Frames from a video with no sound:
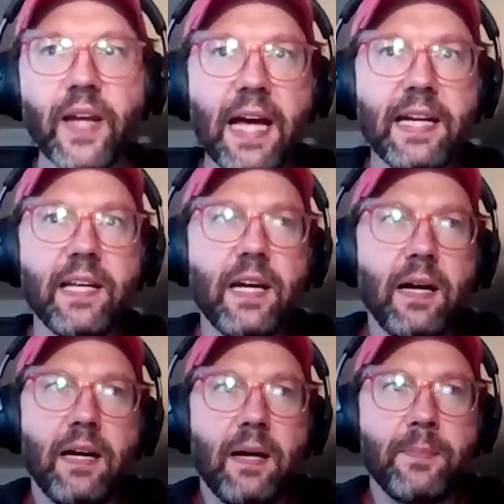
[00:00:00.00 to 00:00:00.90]
And
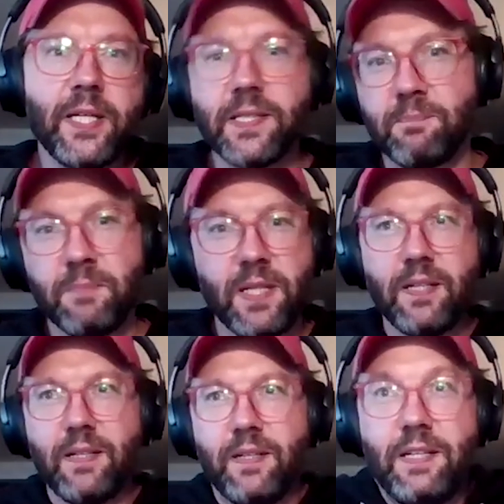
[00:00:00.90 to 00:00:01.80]
I mean,
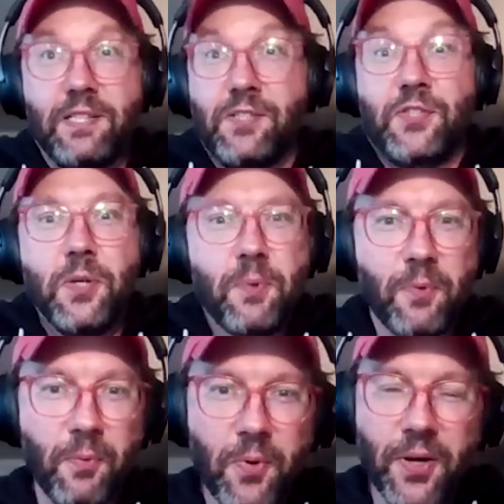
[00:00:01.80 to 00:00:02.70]
it's super
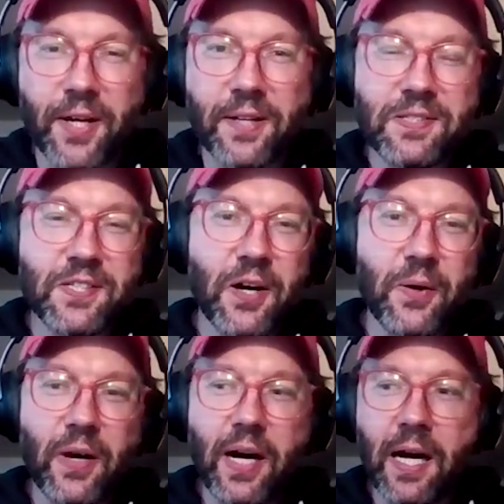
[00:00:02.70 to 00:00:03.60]
rewarding.
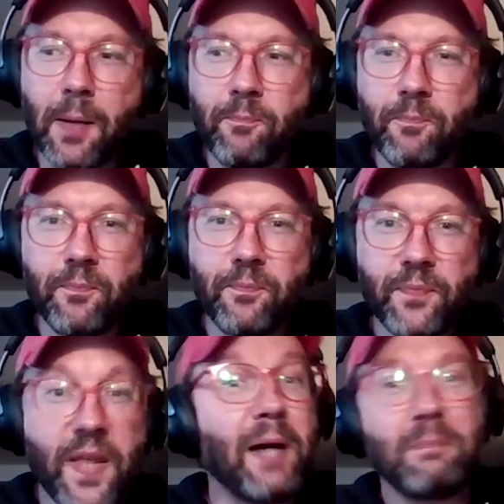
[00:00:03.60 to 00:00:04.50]
So
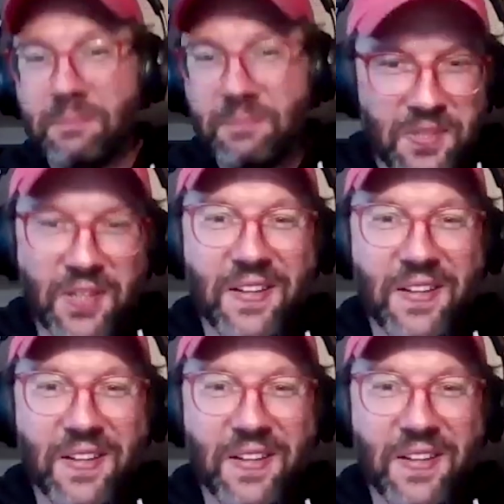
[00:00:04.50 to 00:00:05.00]
yeah, so